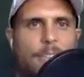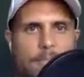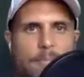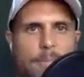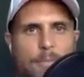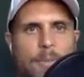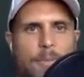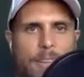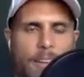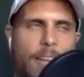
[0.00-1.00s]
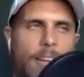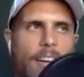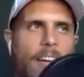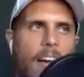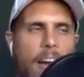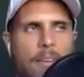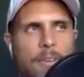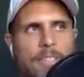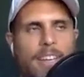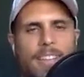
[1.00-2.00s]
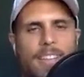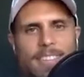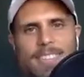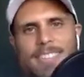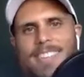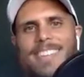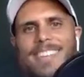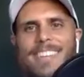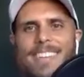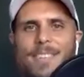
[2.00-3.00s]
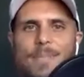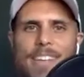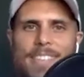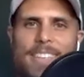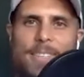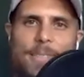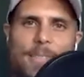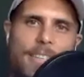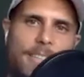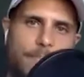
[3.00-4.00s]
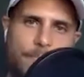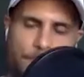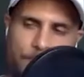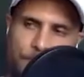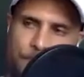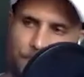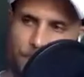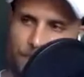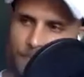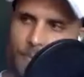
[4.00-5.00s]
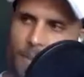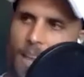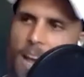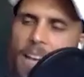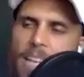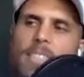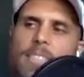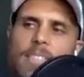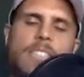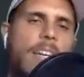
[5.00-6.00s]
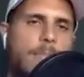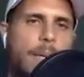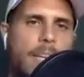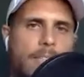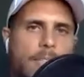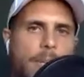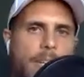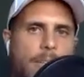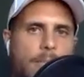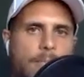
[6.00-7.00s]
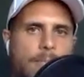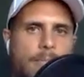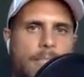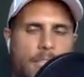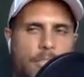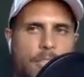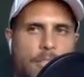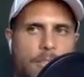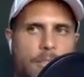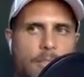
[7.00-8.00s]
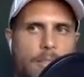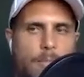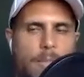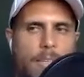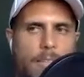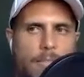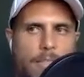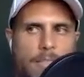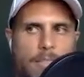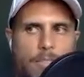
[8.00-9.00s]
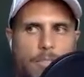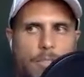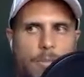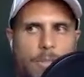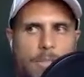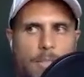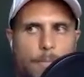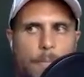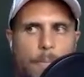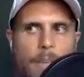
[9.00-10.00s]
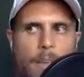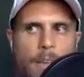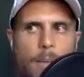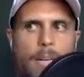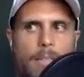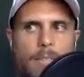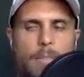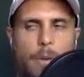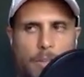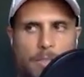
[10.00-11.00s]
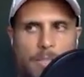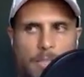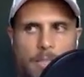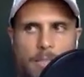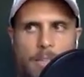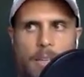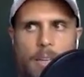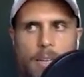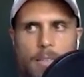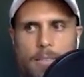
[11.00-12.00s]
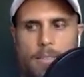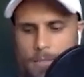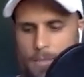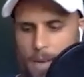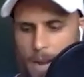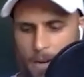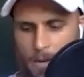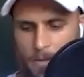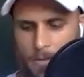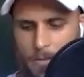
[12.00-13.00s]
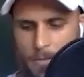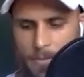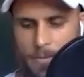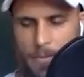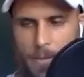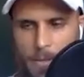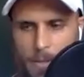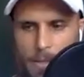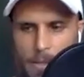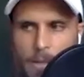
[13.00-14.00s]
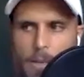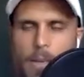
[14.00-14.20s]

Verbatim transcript: know, a bunch of people are like, oh, how can you say this? How dare you? And I guess this ties back into our discussion at the beginning of this show was about democracy and how the